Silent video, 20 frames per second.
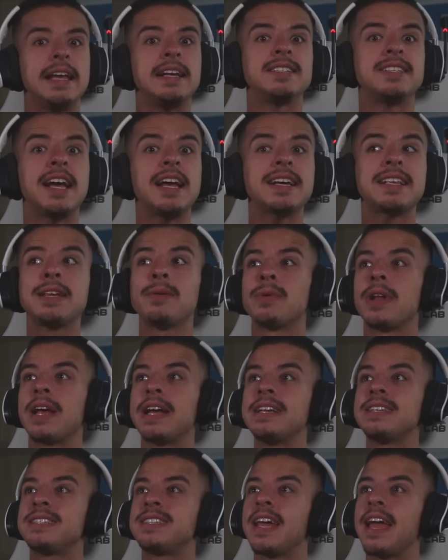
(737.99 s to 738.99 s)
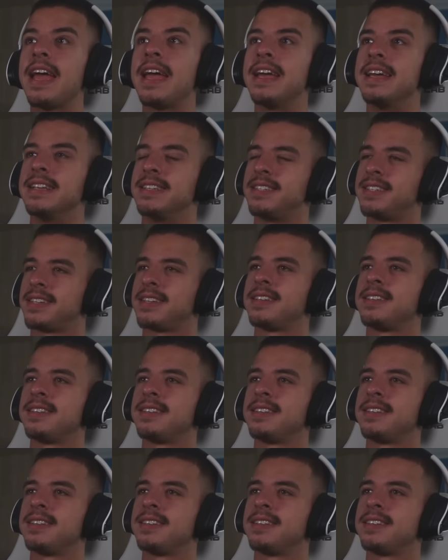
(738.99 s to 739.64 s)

Exactly what I said.